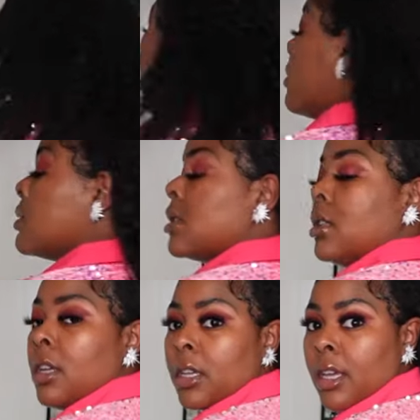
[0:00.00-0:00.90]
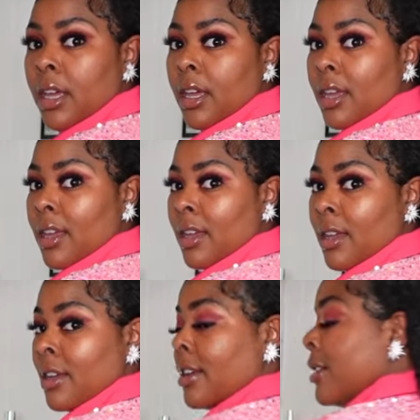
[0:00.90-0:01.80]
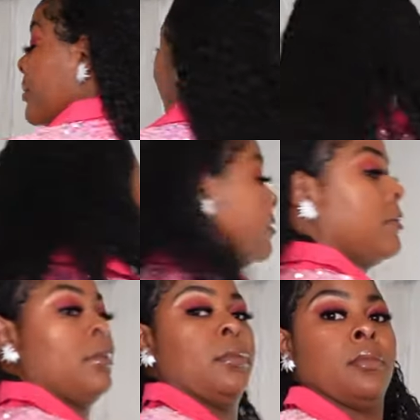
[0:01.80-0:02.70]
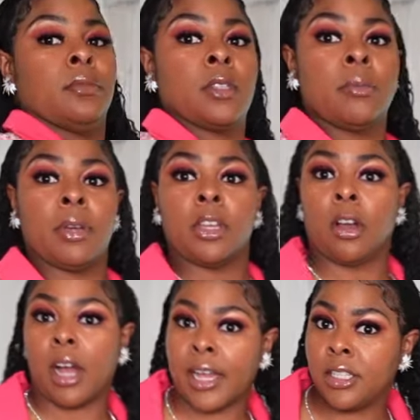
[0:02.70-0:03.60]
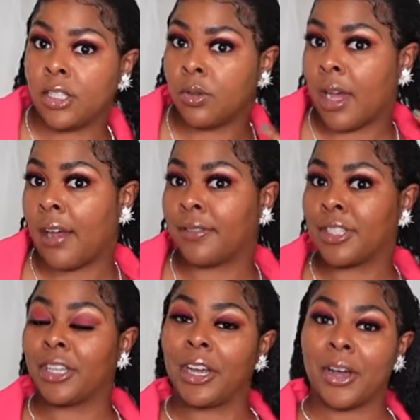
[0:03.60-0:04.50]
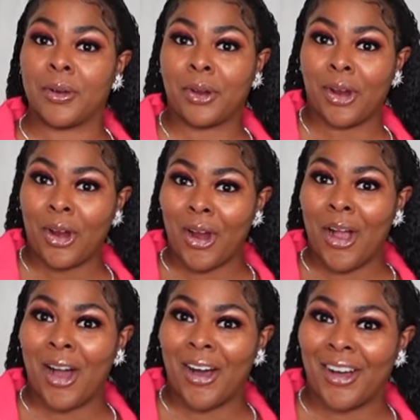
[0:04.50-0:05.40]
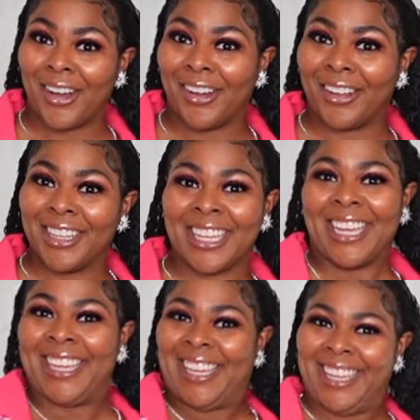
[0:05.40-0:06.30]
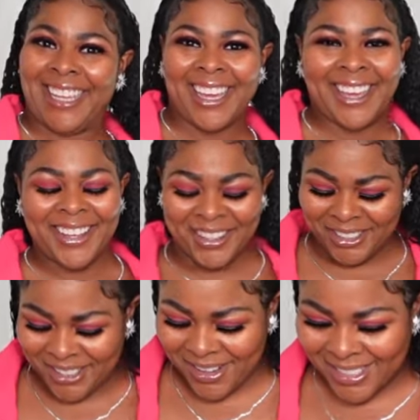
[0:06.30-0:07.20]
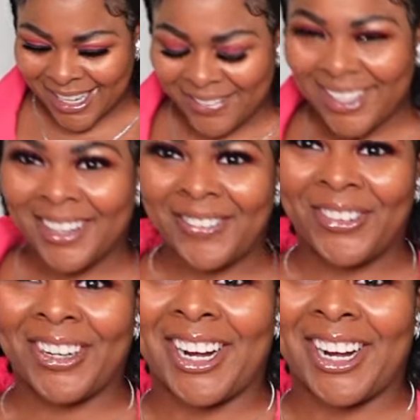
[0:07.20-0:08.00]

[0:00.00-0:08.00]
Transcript: how it's looking. But y'all, I do have to go. Girl, looking cute. I'm here for